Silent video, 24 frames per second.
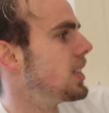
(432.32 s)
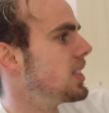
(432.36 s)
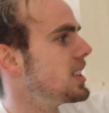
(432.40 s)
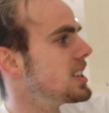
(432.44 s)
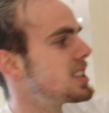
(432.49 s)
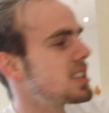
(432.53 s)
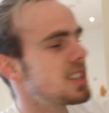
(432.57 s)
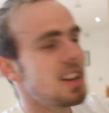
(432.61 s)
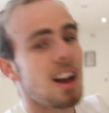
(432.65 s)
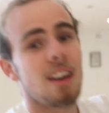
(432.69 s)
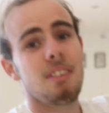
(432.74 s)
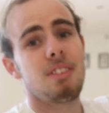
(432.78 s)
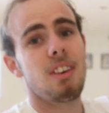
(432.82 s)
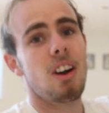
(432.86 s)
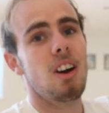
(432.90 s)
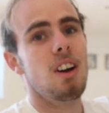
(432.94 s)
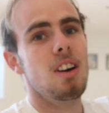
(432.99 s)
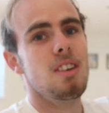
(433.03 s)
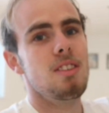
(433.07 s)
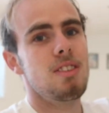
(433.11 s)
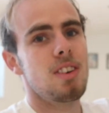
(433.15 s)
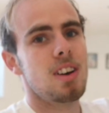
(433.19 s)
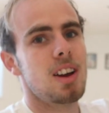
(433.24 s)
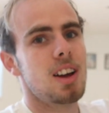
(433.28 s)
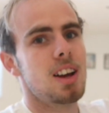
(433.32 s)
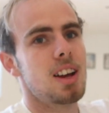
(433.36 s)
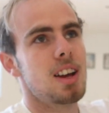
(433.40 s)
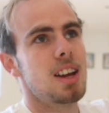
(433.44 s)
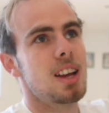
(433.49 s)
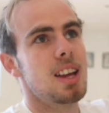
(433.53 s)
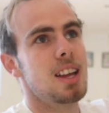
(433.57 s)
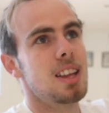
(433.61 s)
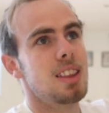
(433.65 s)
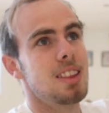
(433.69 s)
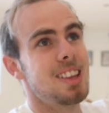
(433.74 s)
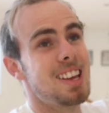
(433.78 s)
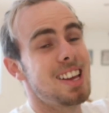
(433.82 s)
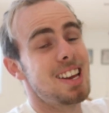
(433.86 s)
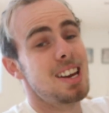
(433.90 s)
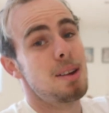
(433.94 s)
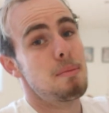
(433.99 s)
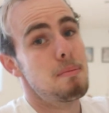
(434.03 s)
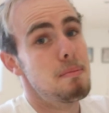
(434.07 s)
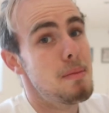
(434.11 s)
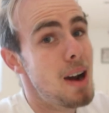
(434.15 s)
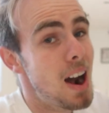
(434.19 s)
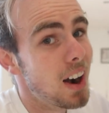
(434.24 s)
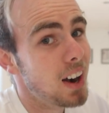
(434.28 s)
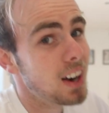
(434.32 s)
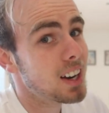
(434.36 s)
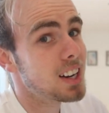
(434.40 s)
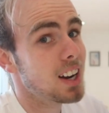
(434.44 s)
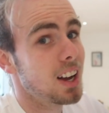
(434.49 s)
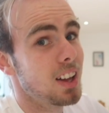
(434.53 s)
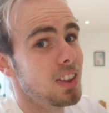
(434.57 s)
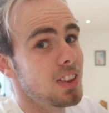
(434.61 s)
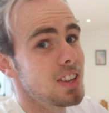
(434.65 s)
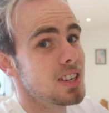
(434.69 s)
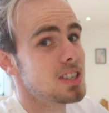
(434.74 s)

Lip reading: but this stuff over in America,